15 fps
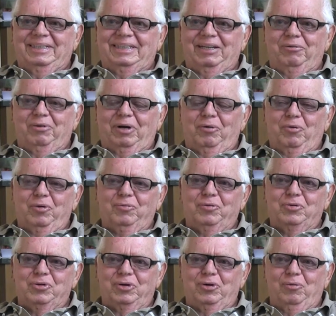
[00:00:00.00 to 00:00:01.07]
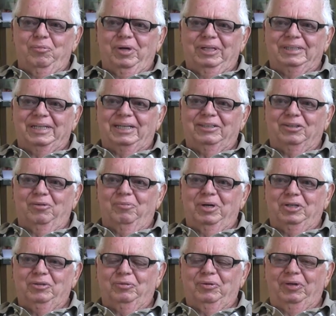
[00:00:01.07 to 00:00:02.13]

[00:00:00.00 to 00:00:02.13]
When I worked for General Mills, I saw much of